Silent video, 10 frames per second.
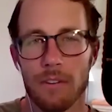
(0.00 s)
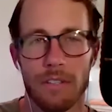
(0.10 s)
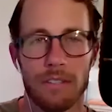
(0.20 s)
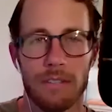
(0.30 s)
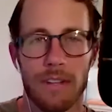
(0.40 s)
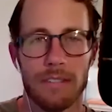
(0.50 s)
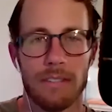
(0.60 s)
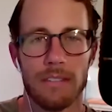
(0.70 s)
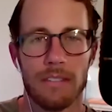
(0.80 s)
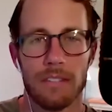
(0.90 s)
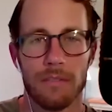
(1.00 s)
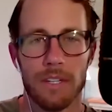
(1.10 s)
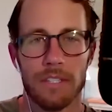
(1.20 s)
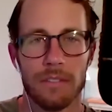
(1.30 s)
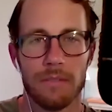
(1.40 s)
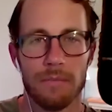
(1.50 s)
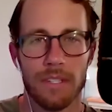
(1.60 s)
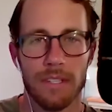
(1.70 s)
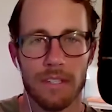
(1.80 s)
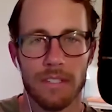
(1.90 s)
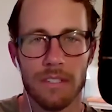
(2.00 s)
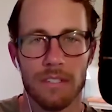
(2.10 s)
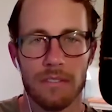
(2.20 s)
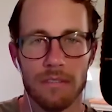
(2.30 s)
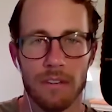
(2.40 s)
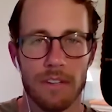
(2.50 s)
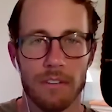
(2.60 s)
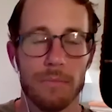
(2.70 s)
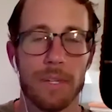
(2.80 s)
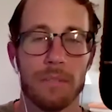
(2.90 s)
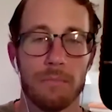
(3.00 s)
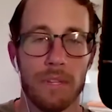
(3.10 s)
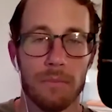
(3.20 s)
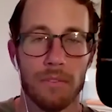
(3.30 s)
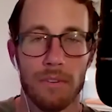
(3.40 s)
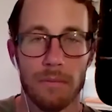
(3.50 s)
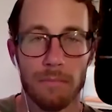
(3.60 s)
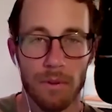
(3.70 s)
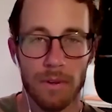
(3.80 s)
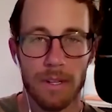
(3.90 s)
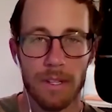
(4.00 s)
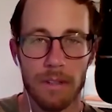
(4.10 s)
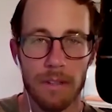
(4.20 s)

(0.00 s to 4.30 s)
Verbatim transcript: early 2000 situation because you mentioned people are employed?